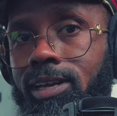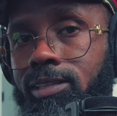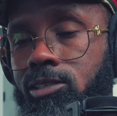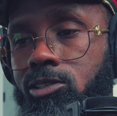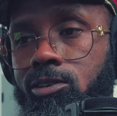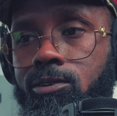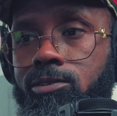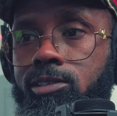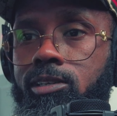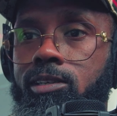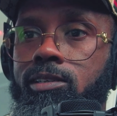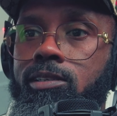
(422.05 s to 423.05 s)
at the church
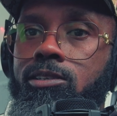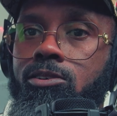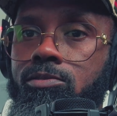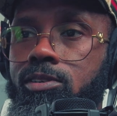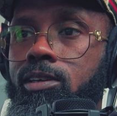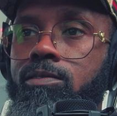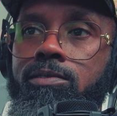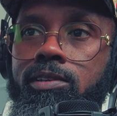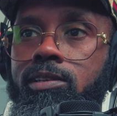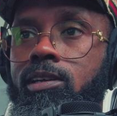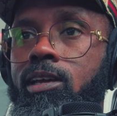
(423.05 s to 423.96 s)
and you know giving